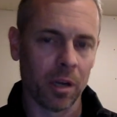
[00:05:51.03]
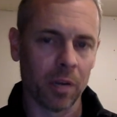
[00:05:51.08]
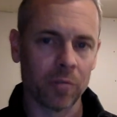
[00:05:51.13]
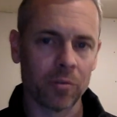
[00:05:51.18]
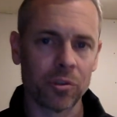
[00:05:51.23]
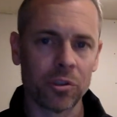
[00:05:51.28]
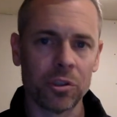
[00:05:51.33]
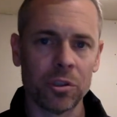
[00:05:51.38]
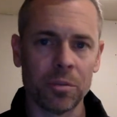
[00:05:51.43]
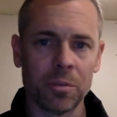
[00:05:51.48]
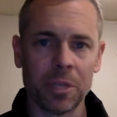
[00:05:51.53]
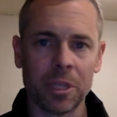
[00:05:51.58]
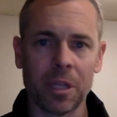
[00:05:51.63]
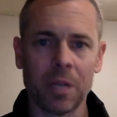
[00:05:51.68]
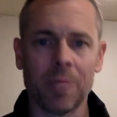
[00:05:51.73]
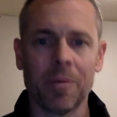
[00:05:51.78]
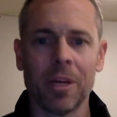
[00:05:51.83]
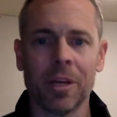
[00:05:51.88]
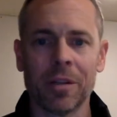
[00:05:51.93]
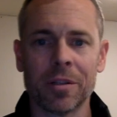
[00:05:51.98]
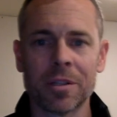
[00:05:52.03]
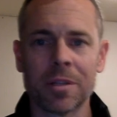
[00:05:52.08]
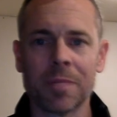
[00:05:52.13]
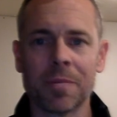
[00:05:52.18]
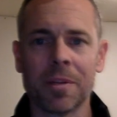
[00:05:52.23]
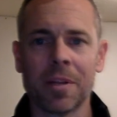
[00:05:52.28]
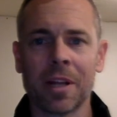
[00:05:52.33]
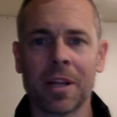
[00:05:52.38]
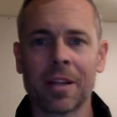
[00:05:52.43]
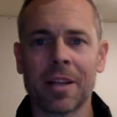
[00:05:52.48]
shoot me an email or
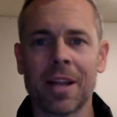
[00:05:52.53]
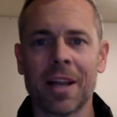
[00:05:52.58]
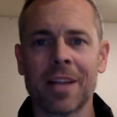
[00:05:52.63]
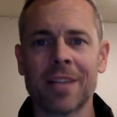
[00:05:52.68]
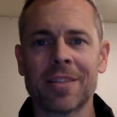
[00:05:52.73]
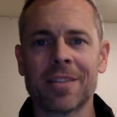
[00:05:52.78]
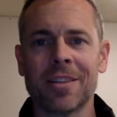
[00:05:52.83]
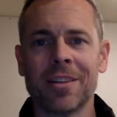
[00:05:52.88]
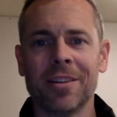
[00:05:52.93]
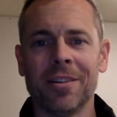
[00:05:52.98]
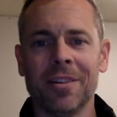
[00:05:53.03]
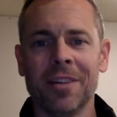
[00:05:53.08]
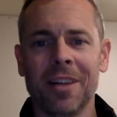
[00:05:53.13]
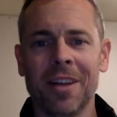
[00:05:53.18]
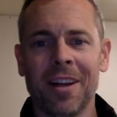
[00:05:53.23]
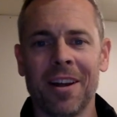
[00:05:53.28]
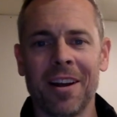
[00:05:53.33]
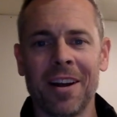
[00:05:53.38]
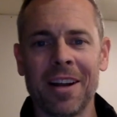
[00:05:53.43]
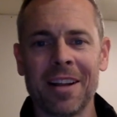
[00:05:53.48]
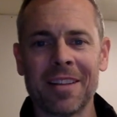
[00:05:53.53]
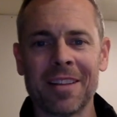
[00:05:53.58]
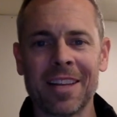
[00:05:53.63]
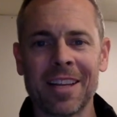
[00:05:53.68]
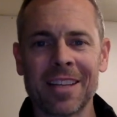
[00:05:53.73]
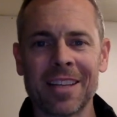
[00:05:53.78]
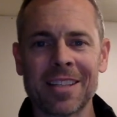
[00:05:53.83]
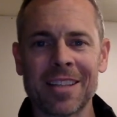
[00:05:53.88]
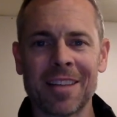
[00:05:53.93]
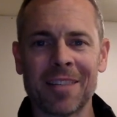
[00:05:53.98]
something like that. So, all right,
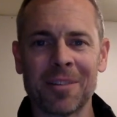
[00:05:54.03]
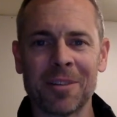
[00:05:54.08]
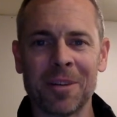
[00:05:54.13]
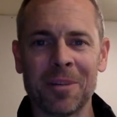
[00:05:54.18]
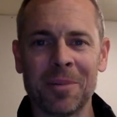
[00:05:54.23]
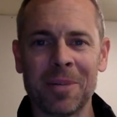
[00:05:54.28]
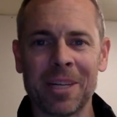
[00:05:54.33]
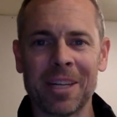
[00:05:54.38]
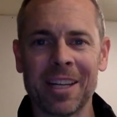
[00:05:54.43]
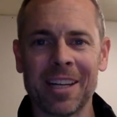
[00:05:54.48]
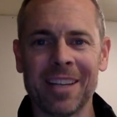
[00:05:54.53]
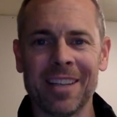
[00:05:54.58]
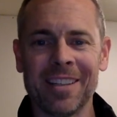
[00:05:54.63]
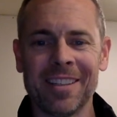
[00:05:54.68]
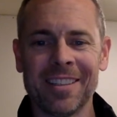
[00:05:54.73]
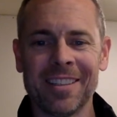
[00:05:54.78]
thanks. Have a great weekend.